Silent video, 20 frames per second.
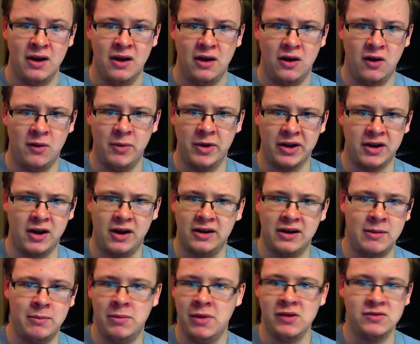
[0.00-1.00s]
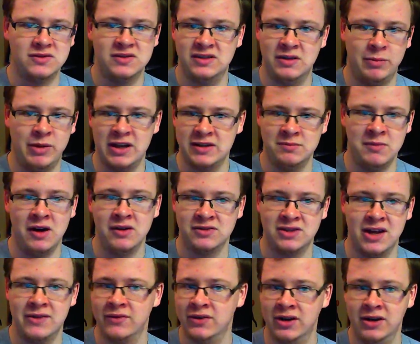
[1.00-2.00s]
oh my god, that mouse is the best mouse
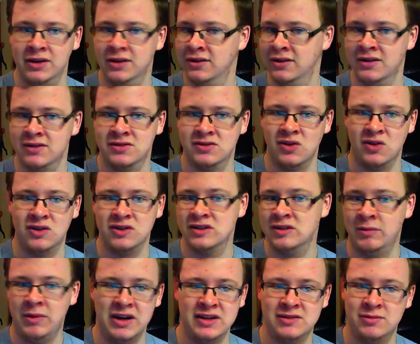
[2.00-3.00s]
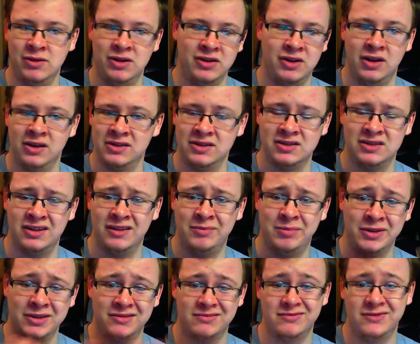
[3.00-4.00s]
ever and it's so customizable and all this stuff,
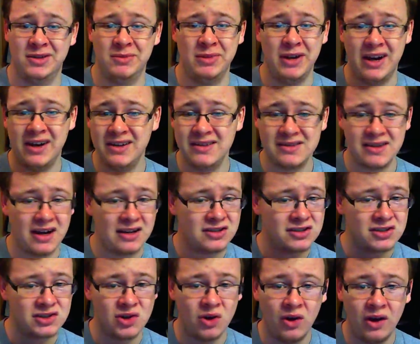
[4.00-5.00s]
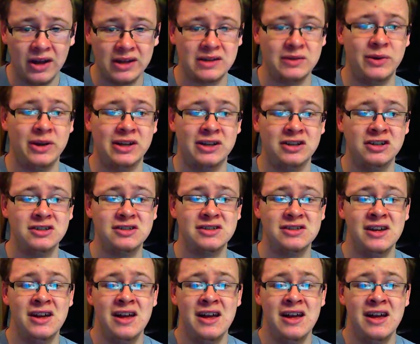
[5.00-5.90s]
but to be honest, I just don't like the way it looks.